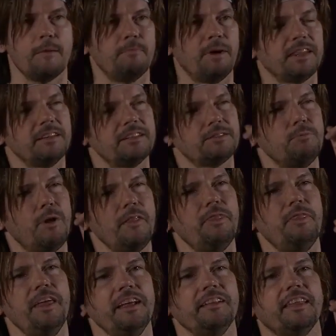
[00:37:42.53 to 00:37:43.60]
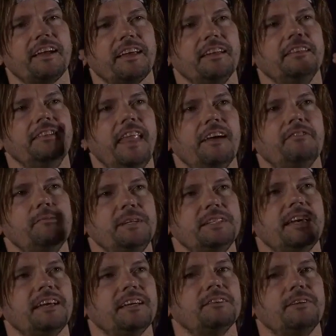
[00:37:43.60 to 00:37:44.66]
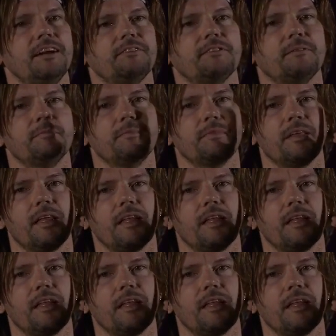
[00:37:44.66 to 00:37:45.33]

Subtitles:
But there's one thing that can never be taken away from